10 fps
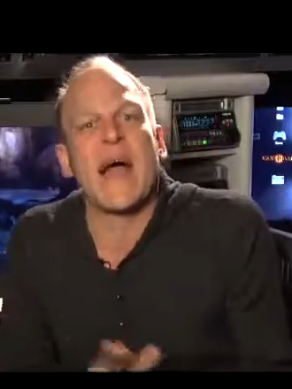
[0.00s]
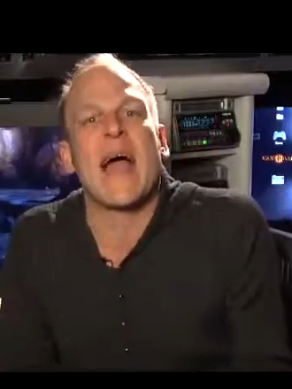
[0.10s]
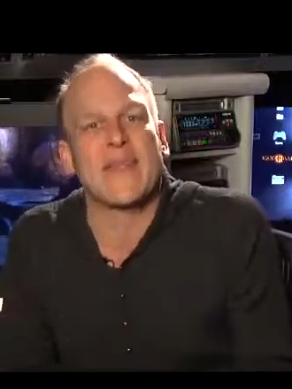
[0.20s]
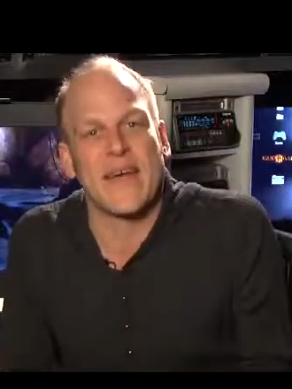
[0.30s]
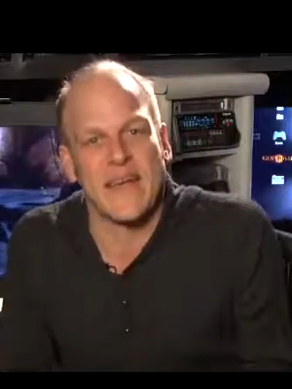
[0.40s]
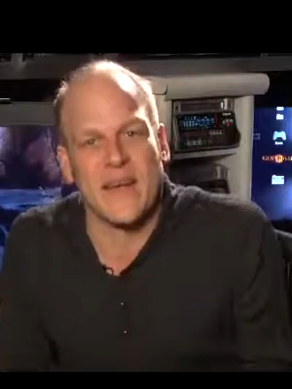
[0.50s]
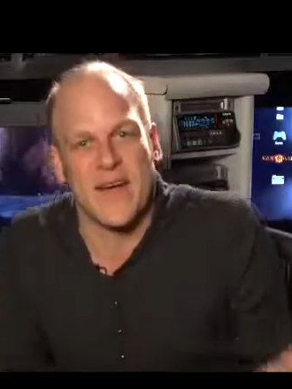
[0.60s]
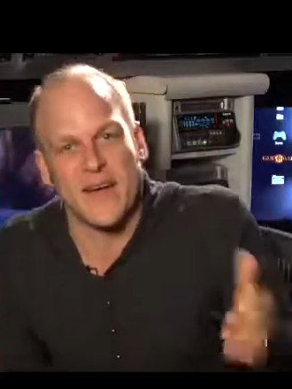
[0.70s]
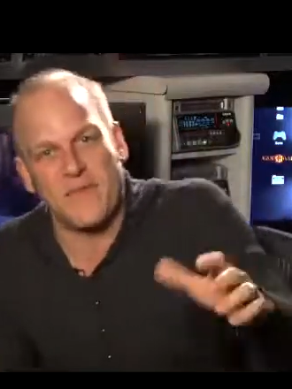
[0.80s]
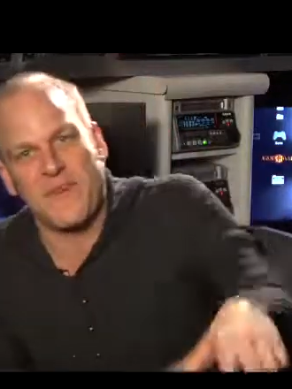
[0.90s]
I had that
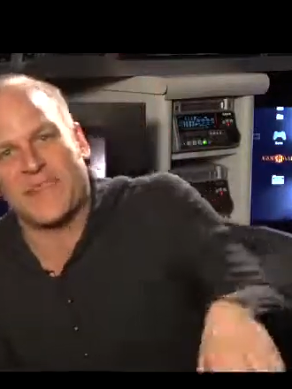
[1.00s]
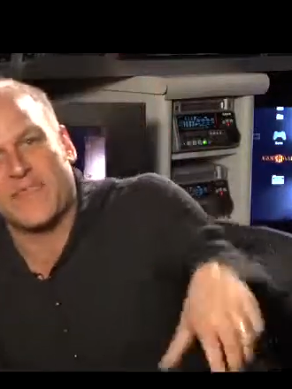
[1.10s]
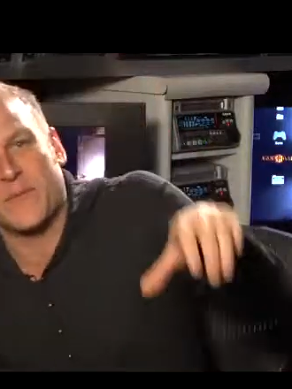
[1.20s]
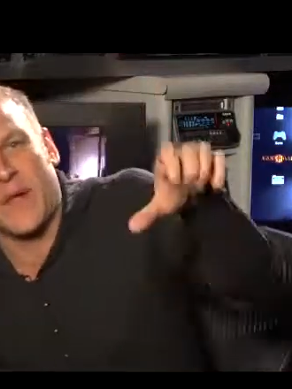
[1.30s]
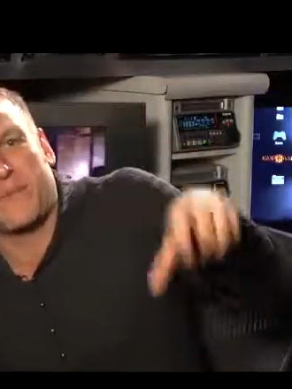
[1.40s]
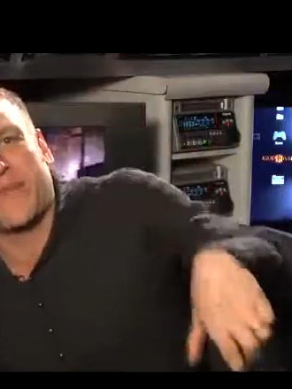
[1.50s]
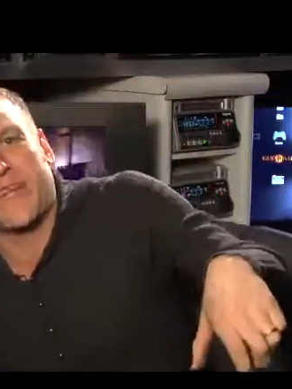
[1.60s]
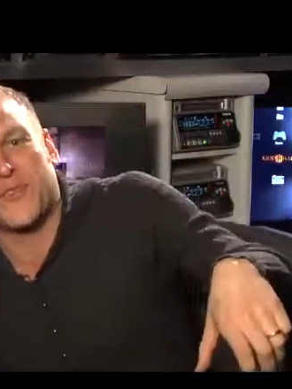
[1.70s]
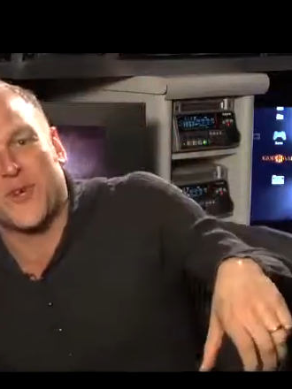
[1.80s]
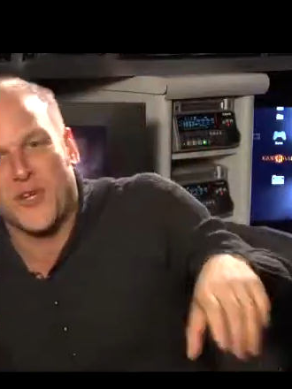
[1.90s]
uh, effect when I played
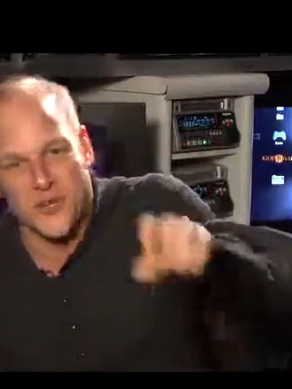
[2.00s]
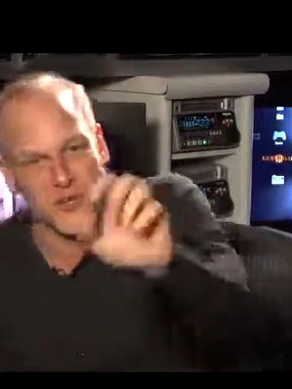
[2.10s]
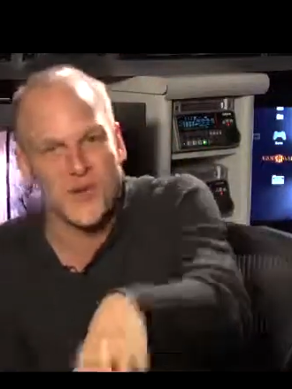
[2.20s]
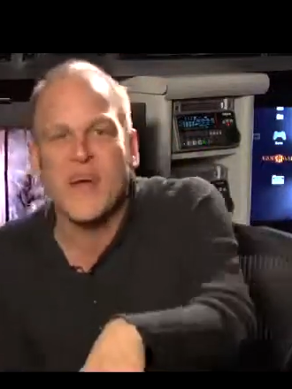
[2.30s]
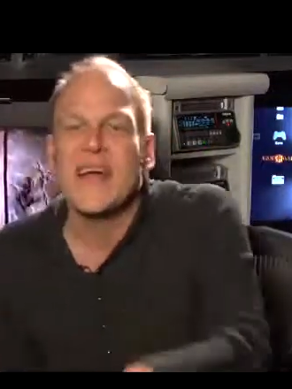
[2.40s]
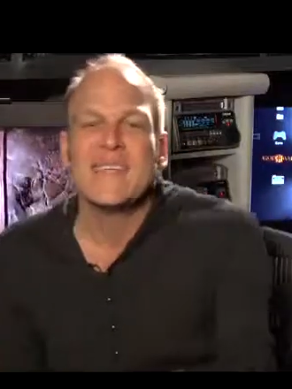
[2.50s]
Uncharted 2.